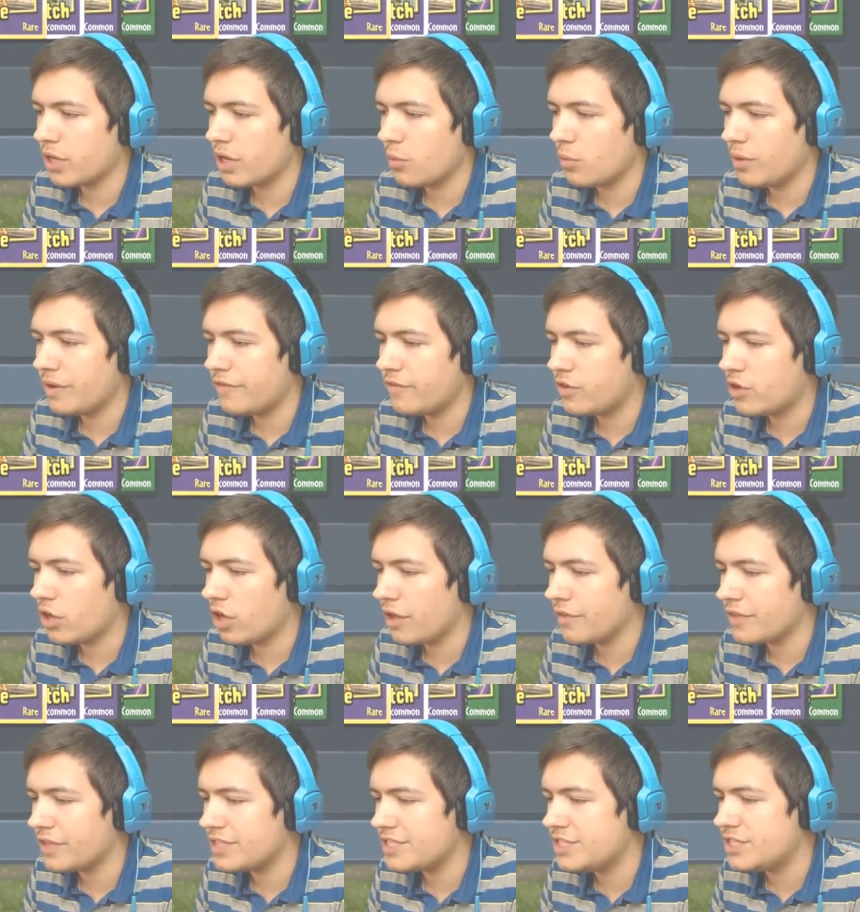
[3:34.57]
have we got? We've
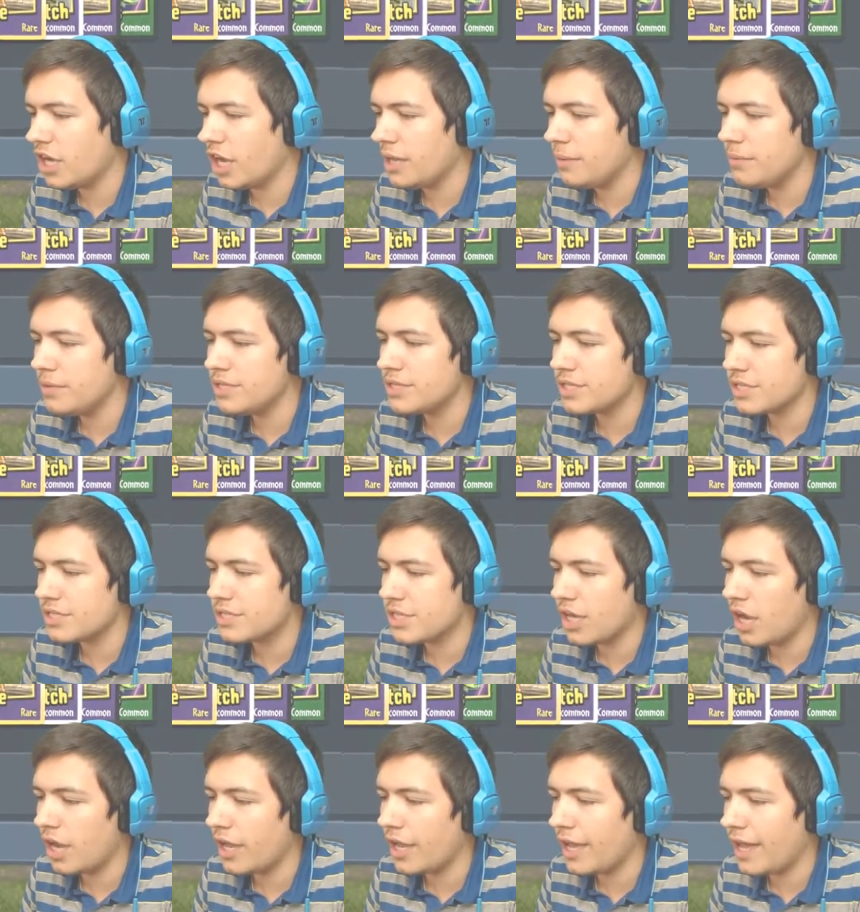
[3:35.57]
got the Diamond
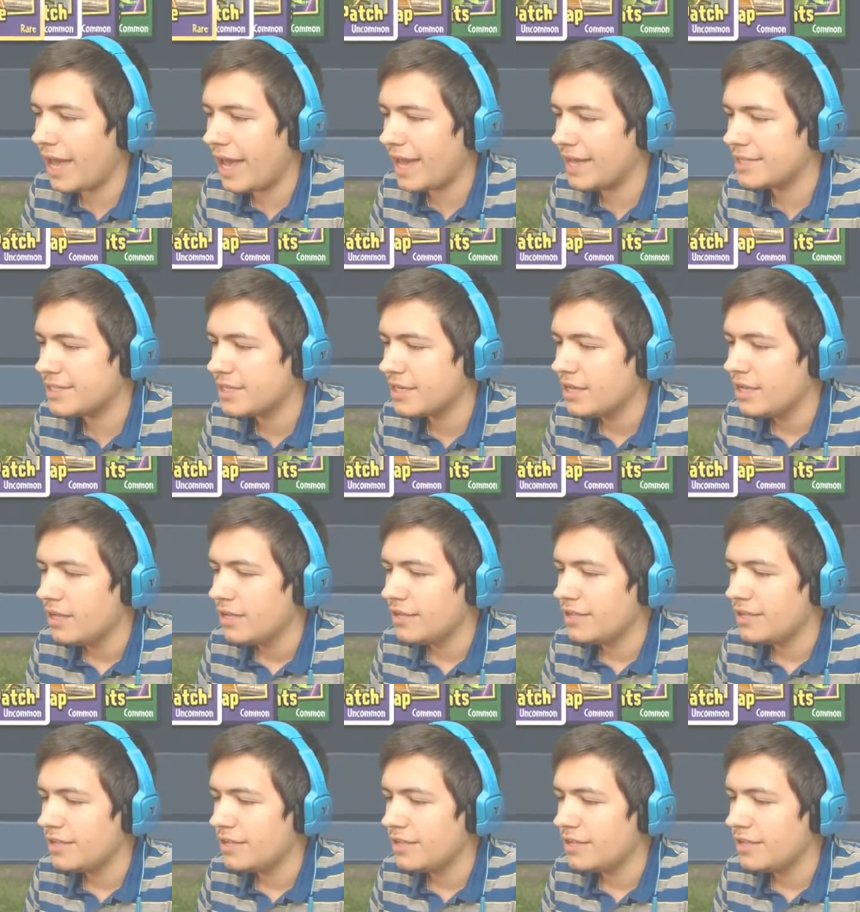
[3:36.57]
Tire Head,